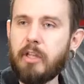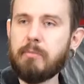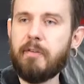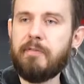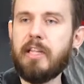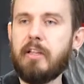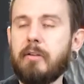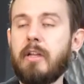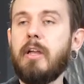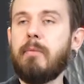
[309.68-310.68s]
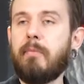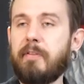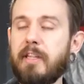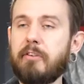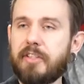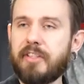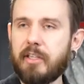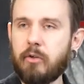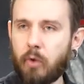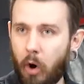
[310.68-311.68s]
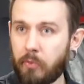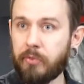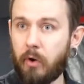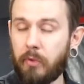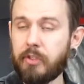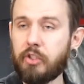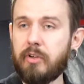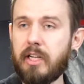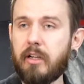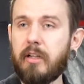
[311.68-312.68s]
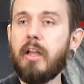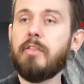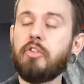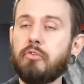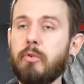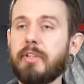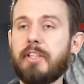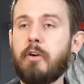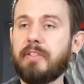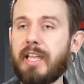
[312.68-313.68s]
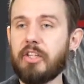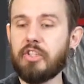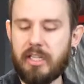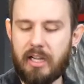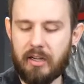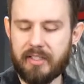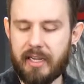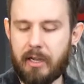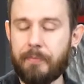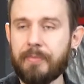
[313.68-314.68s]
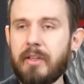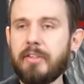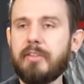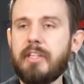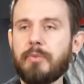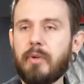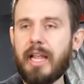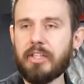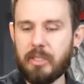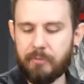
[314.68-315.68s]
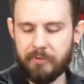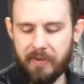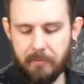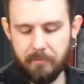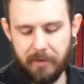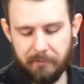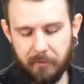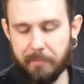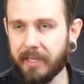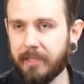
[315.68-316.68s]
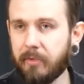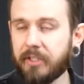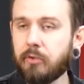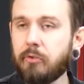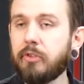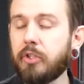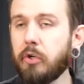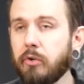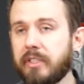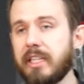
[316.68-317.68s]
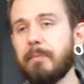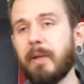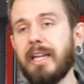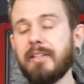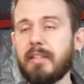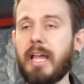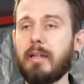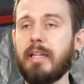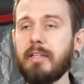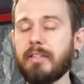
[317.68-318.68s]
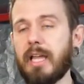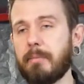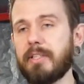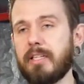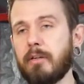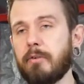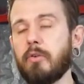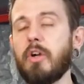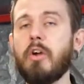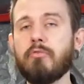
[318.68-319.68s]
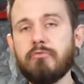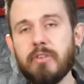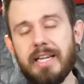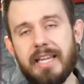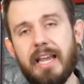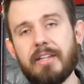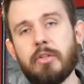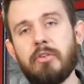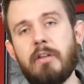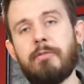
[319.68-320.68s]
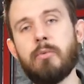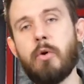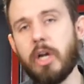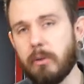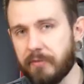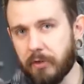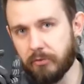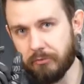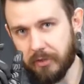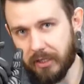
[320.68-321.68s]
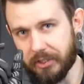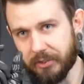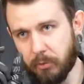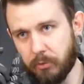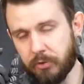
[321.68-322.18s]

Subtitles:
though my finger my finger is still on the trigger, the drill itself is actually cut out. So this will actually prevent me from embedding my screw too deep into that material. Really excellent if you're working with those really small